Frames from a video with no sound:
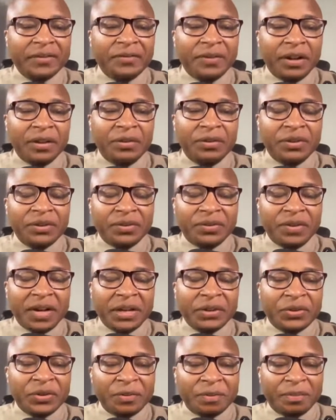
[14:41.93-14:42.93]
fell on his
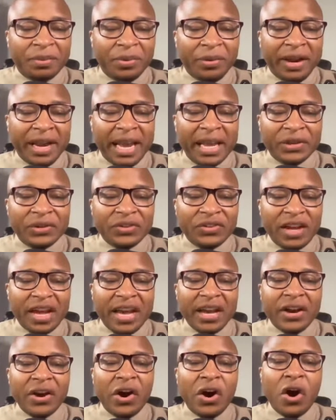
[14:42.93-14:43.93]
face and prayed,
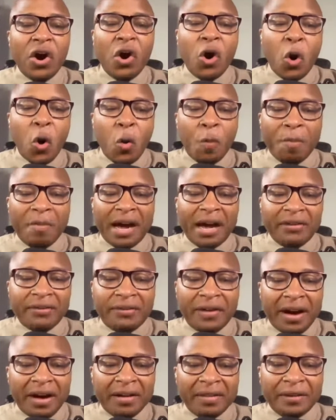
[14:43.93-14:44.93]
saying, Oh, my
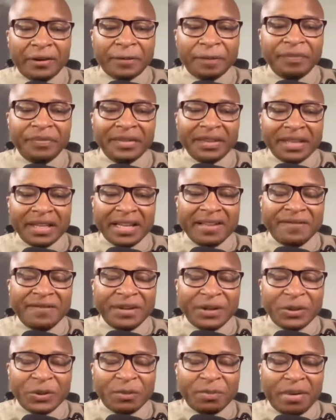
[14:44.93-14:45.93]
father, if
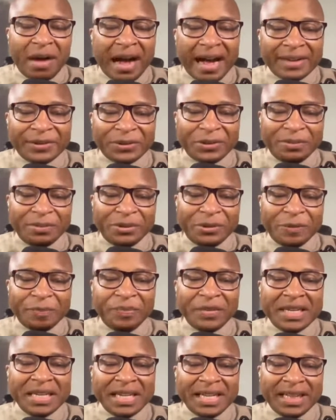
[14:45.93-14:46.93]
it is possible,
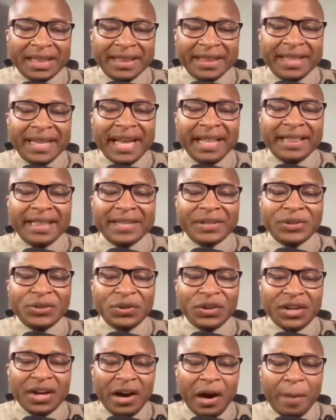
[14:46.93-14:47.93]
let this
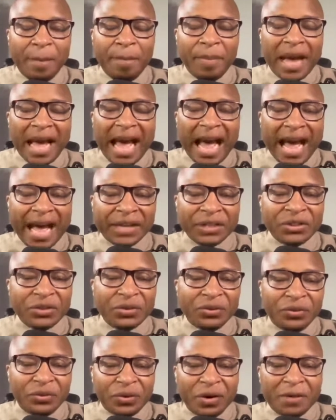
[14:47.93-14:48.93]
cup pass
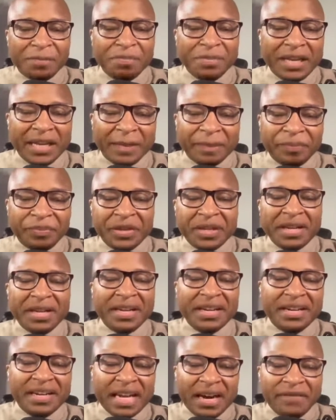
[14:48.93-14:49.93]
from me.
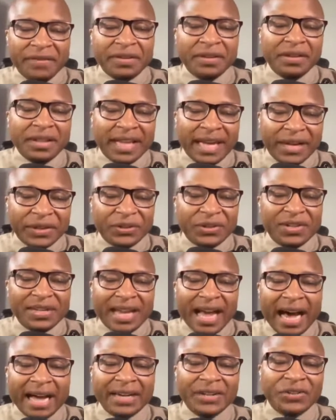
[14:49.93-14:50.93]
Nevertheless,
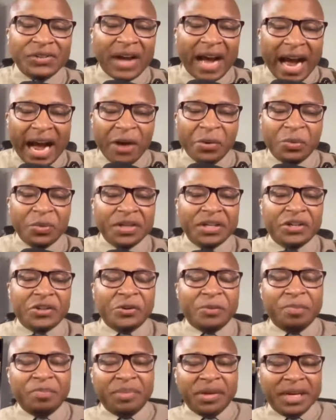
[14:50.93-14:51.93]
not as I
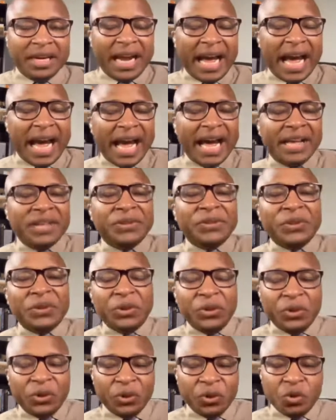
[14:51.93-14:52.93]
will, but as
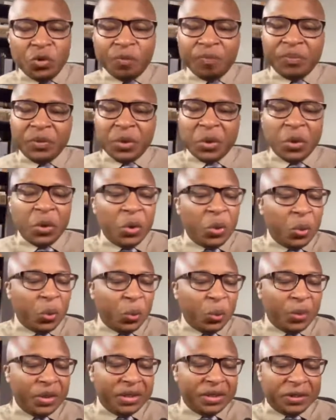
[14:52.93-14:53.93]
you
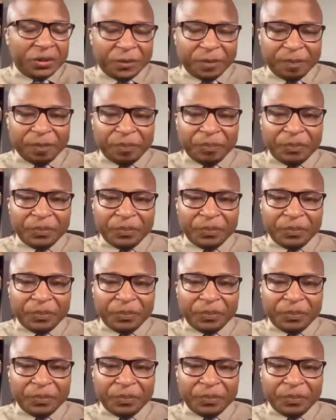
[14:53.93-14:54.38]
will.